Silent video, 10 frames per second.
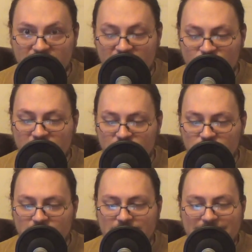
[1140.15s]

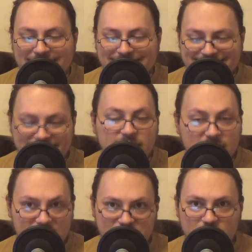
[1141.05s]
direction, still
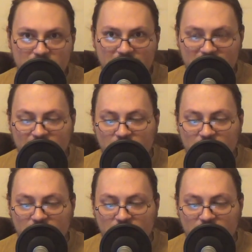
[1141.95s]
does remain